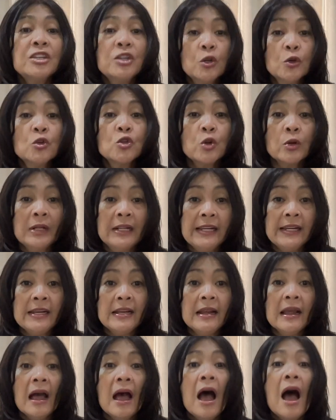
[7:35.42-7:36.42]

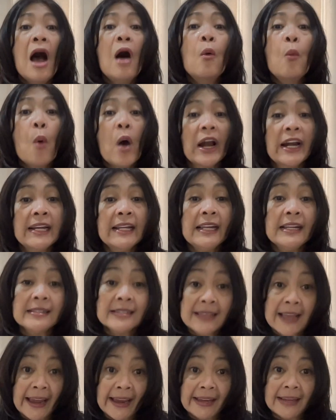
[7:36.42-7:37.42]
usually a warning
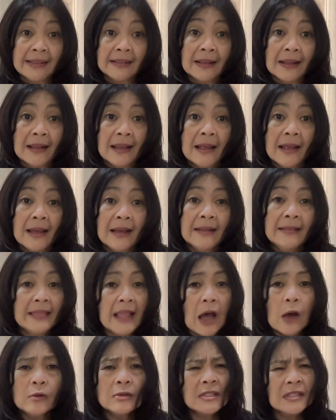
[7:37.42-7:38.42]
sign.
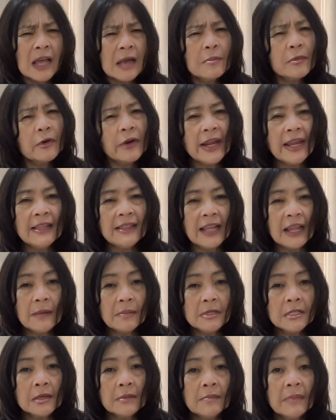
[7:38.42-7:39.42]
Now, some
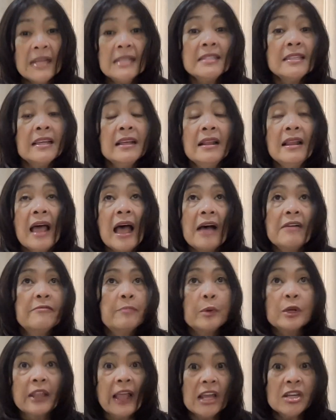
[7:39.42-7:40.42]
creatives may still have
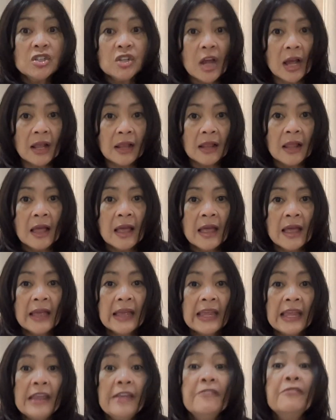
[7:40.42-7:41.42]
potential
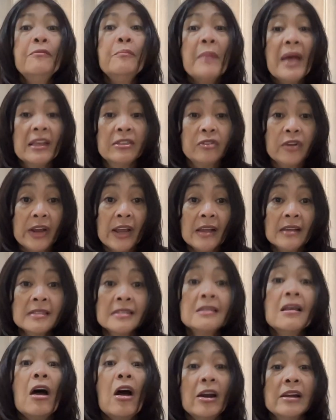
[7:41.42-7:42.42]
if
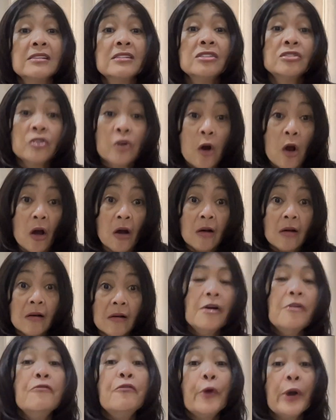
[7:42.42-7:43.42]
metrics are strong.
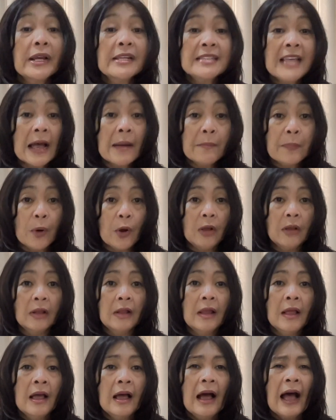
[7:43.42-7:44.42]
For example,
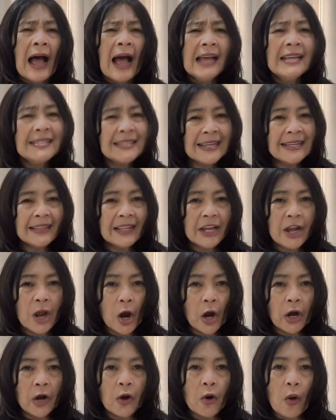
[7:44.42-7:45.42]
high
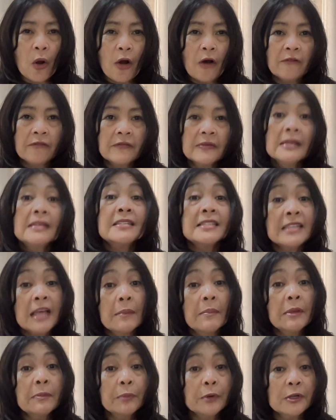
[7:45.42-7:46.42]
CTR of
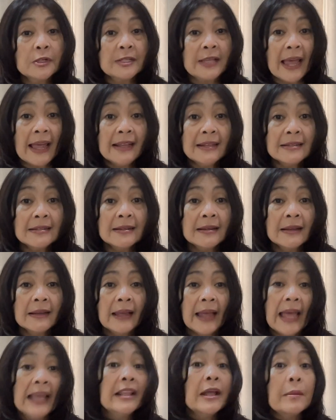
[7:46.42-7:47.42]
7%
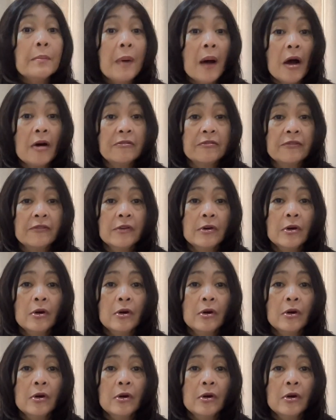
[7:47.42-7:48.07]
and above,